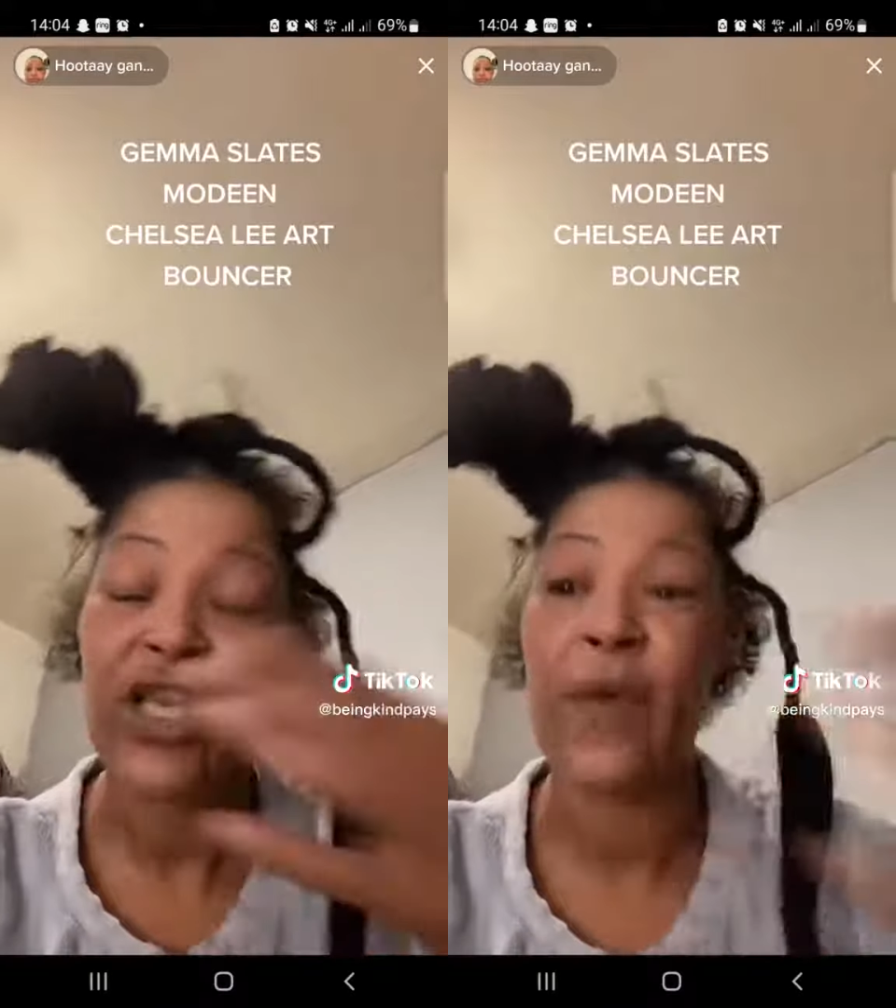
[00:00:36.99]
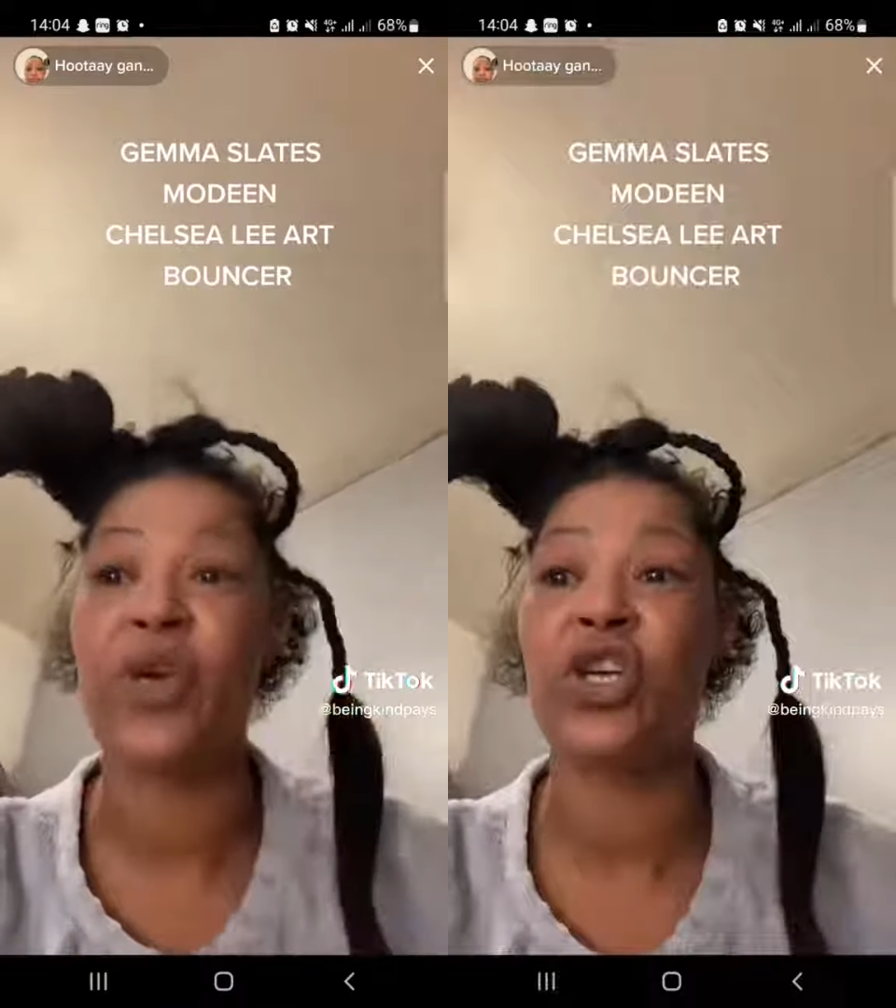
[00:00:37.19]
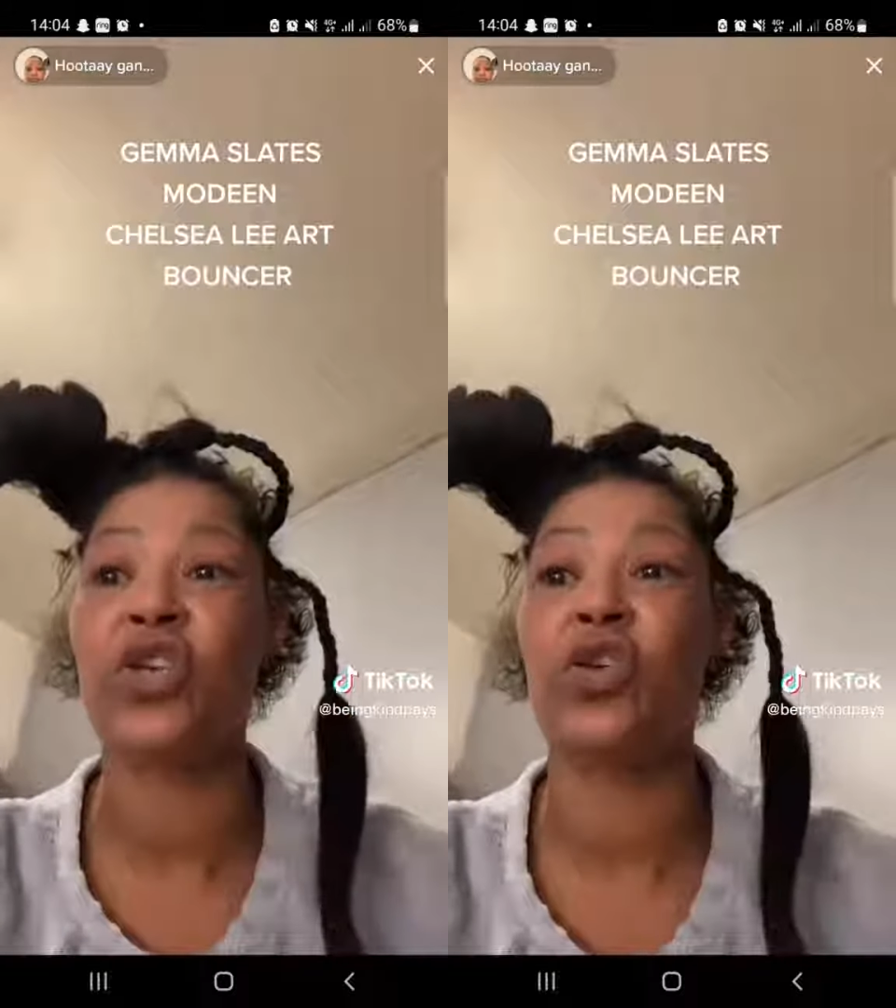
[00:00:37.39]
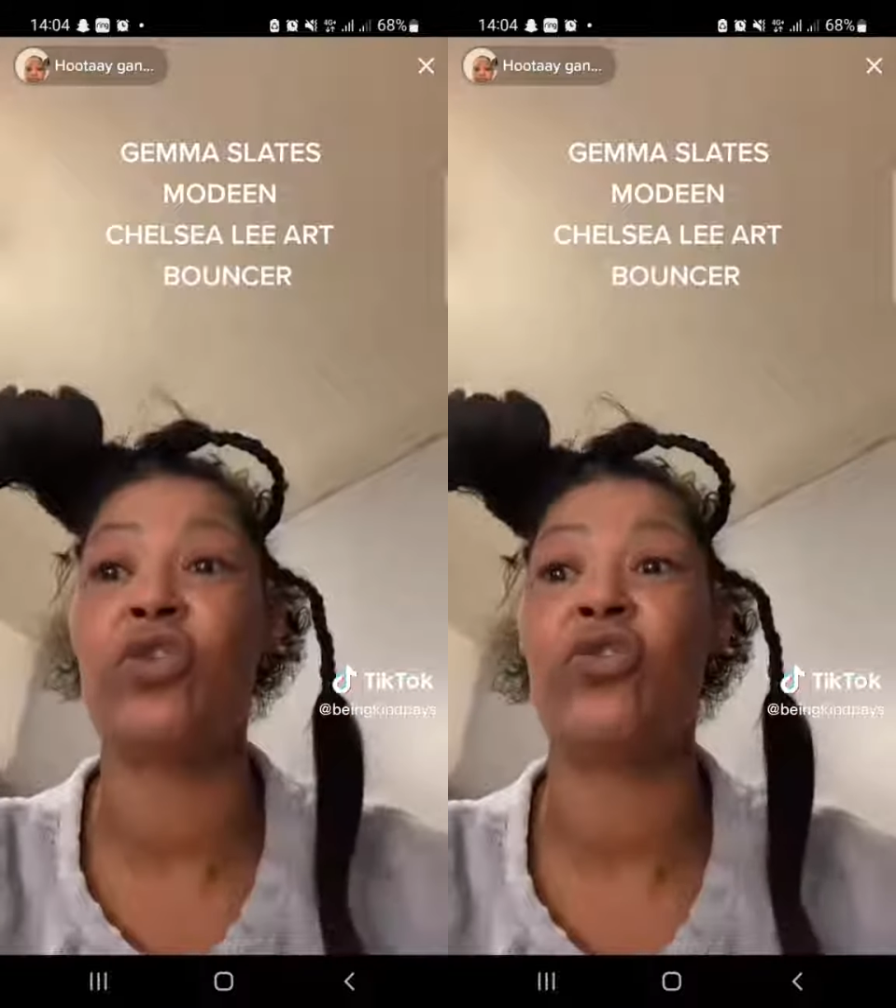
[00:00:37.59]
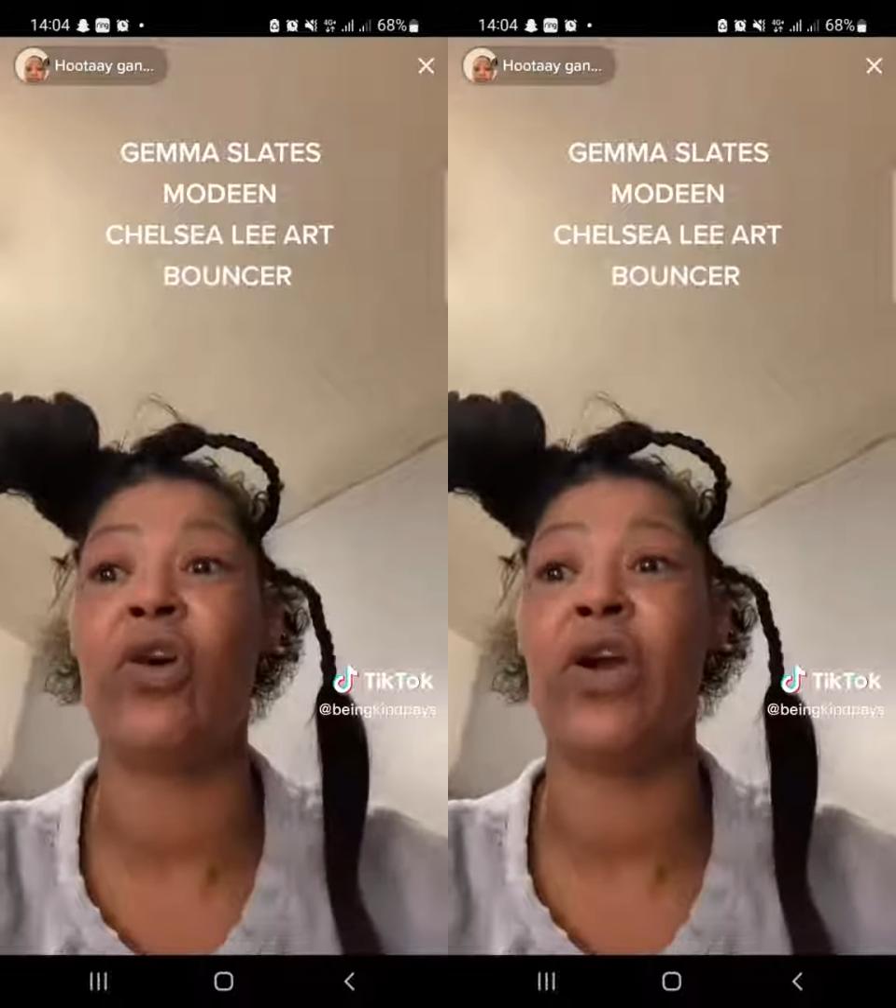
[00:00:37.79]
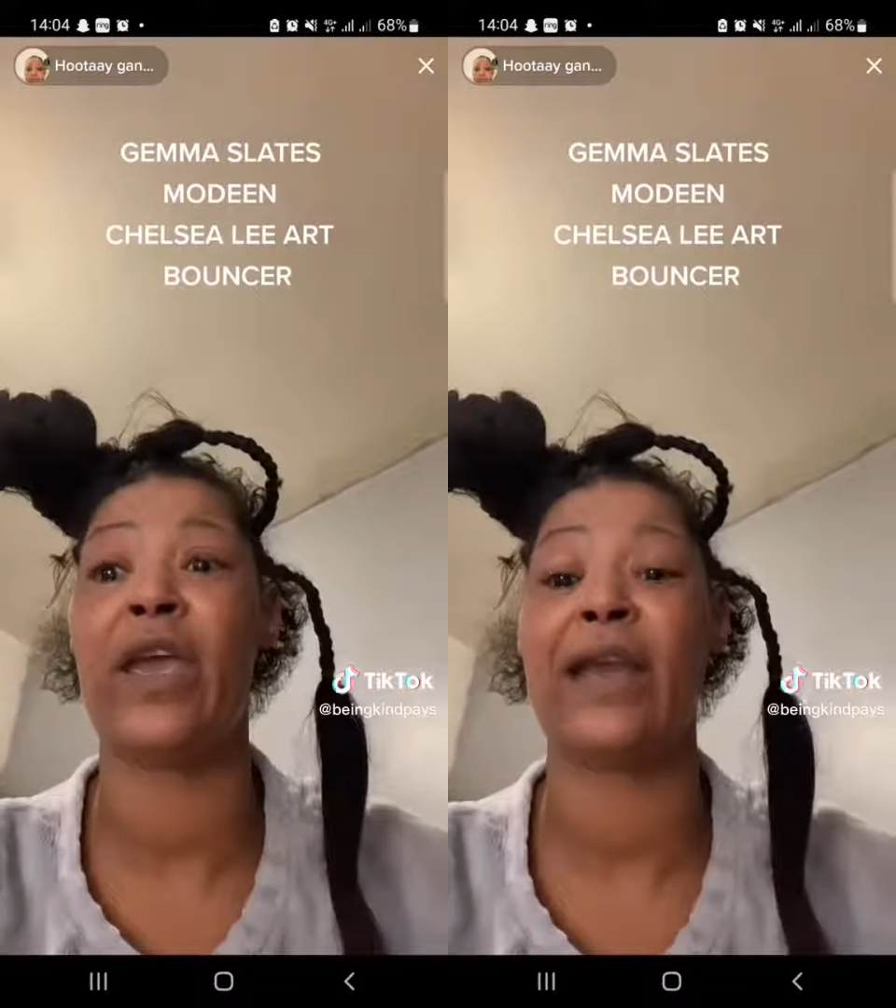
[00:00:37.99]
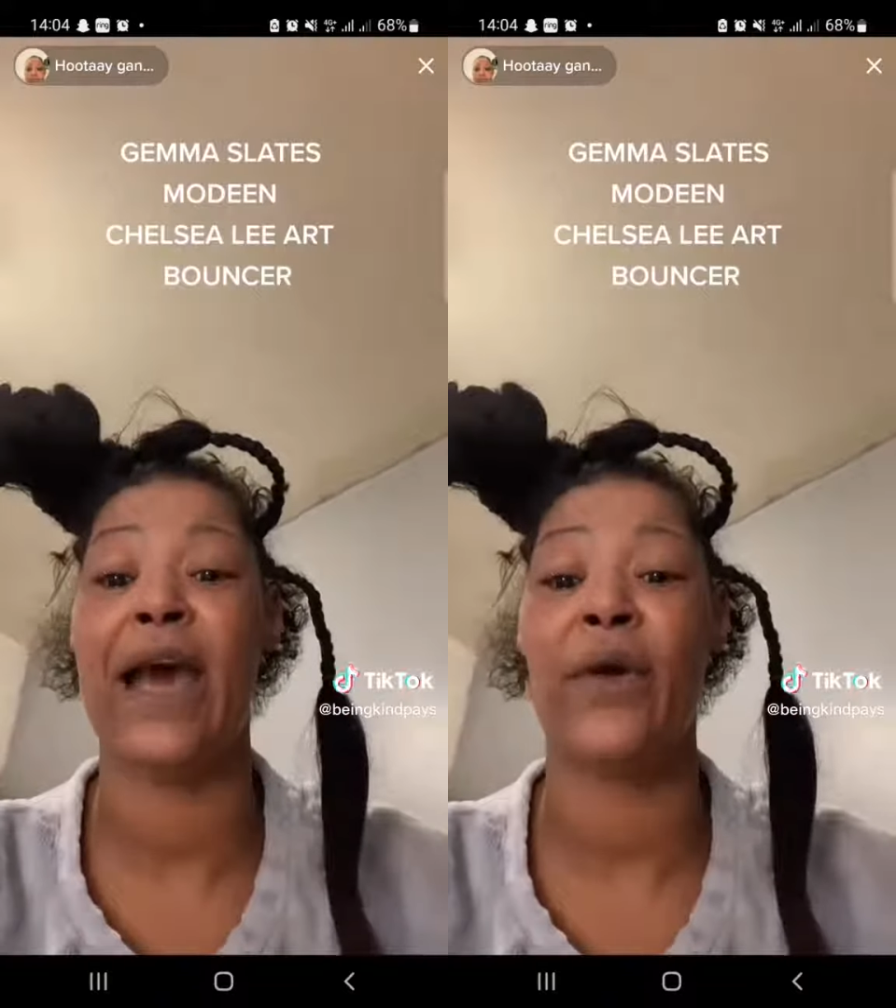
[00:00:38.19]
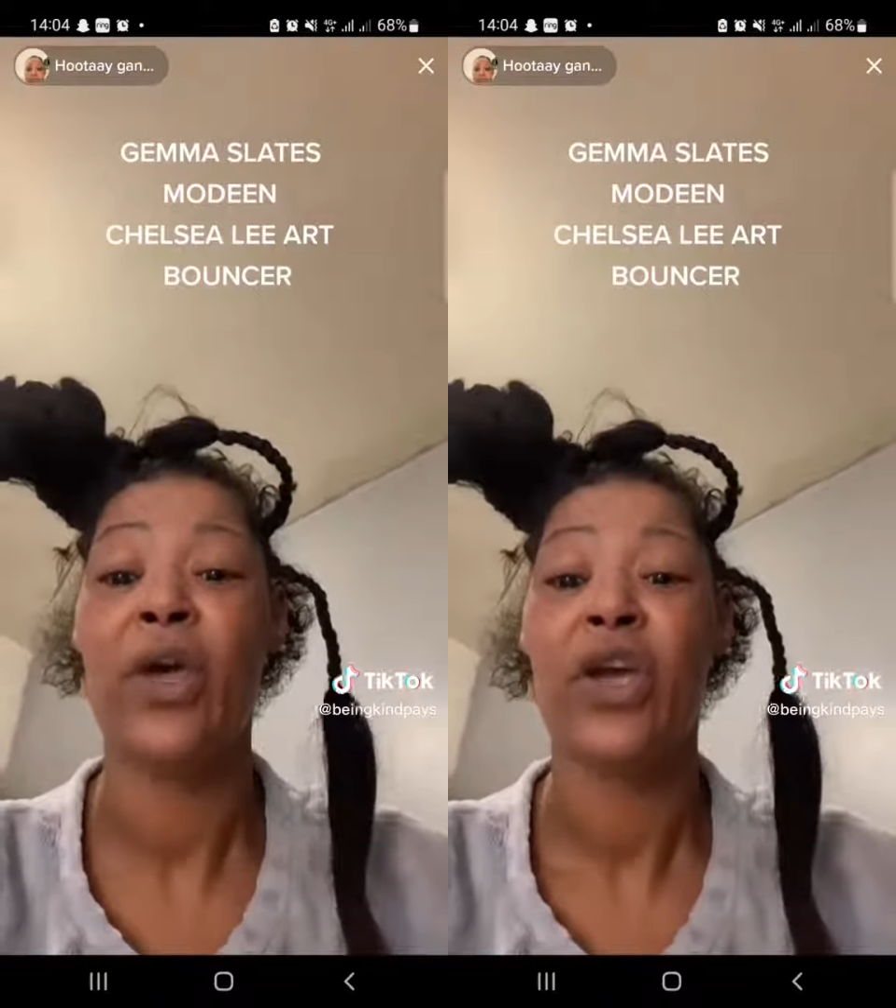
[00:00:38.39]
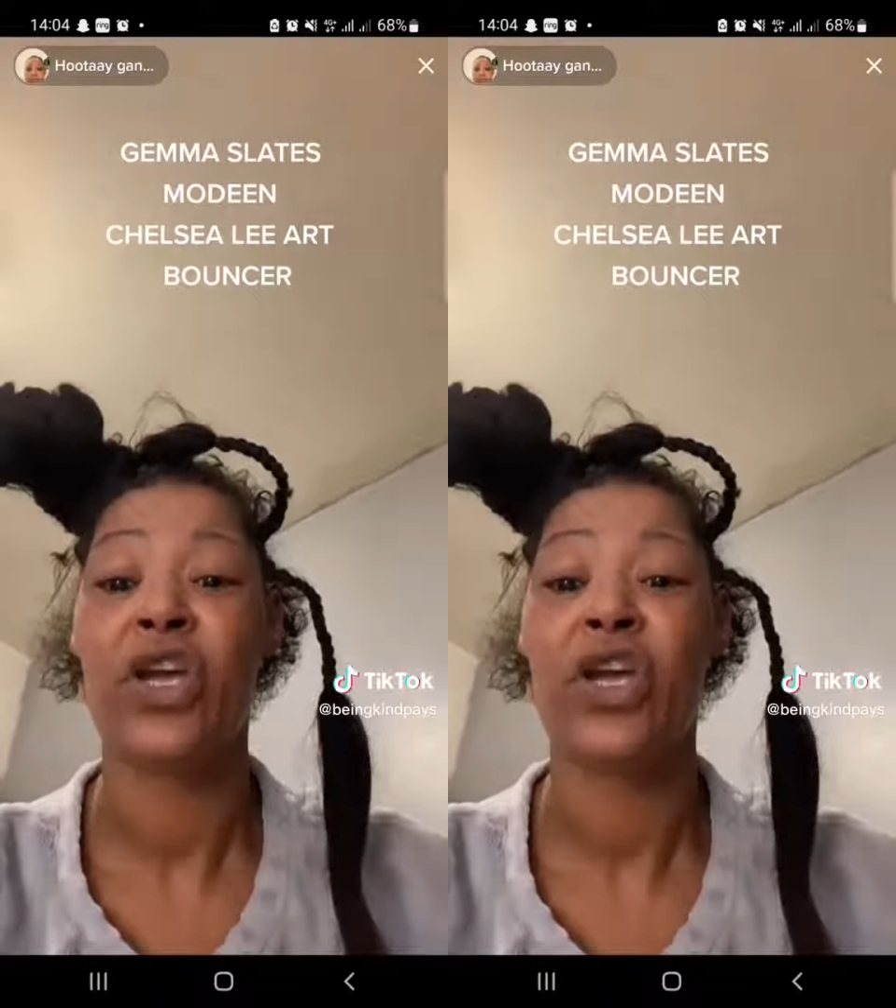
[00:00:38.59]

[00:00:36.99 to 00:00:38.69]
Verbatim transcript: So because you're crying now